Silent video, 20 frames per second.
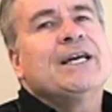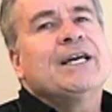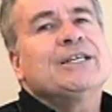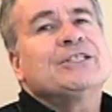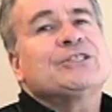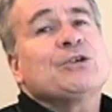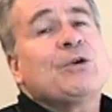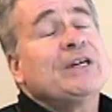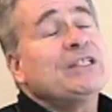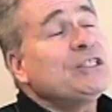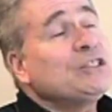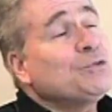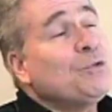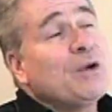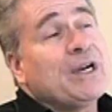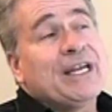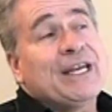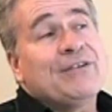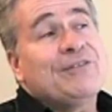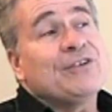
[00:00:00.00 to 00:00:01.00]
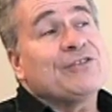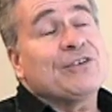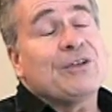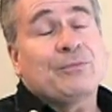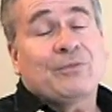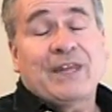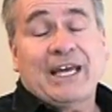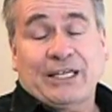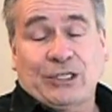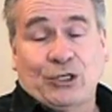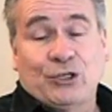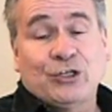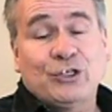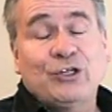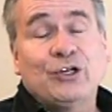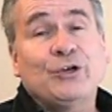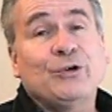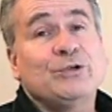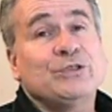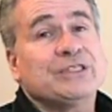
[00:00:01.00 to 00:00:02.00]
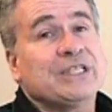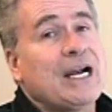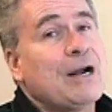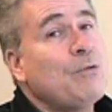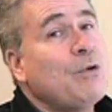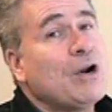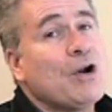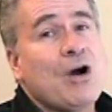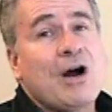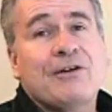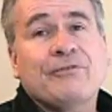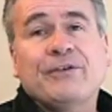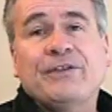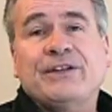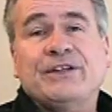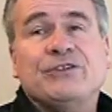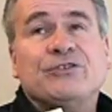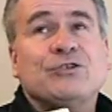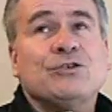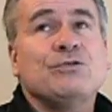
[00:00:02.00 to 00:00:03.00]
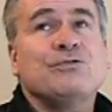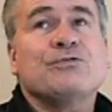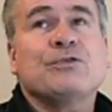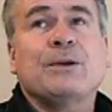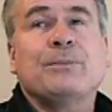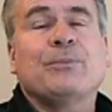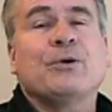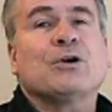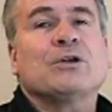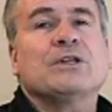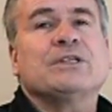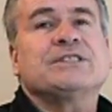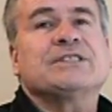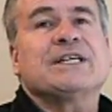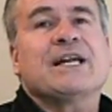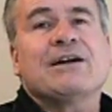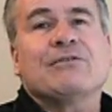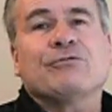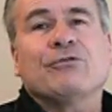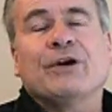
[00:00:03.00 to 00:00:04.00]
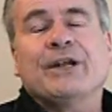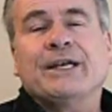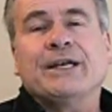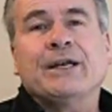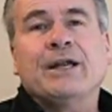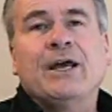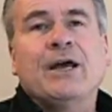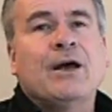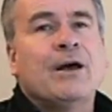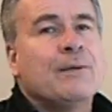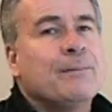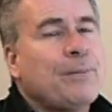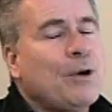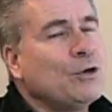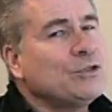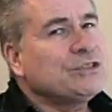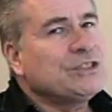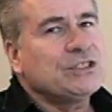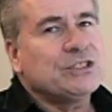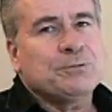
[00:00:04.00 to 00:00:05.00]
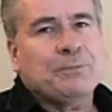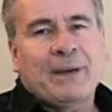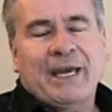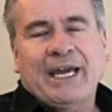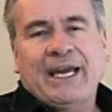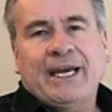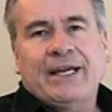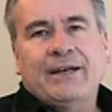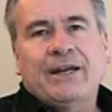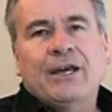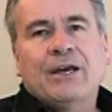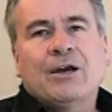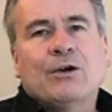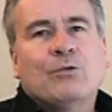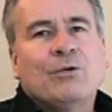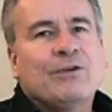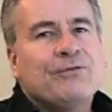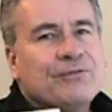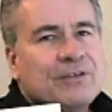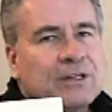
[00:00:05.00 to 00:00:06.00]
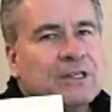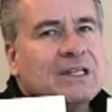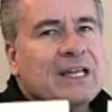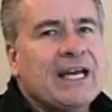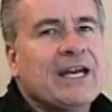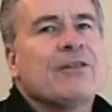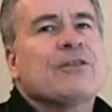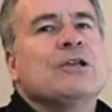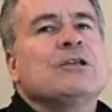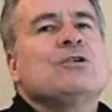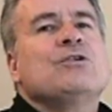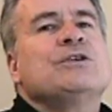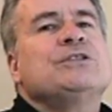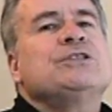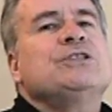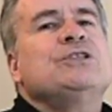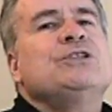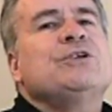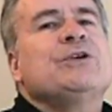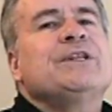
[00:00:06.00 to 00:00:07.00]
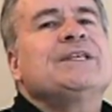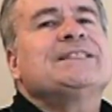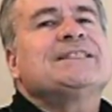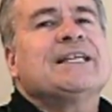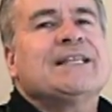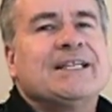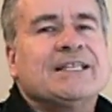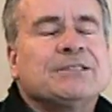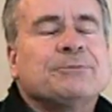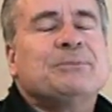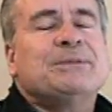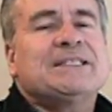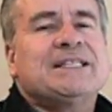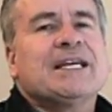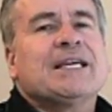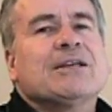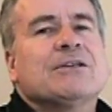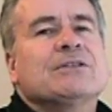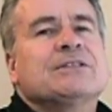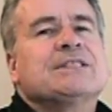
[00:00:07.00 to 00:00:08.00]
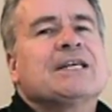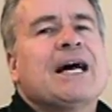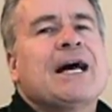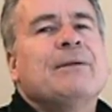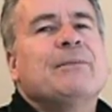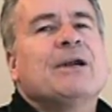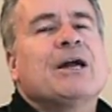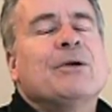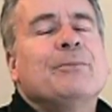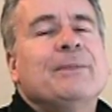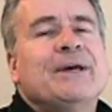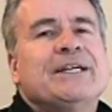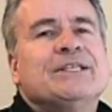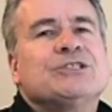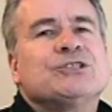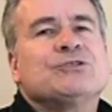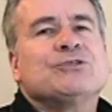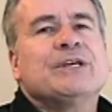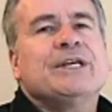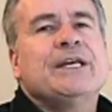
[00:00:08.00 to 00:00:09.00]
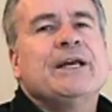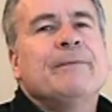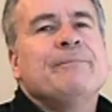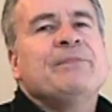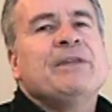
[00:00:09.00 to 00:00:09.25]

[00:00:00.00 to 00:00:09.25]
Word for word: And so I just want to give you some, that good news, and I want to offer you these two free booklets that I've written, postage paid. We feel led of the Lord to do this at this particular time in our ministry.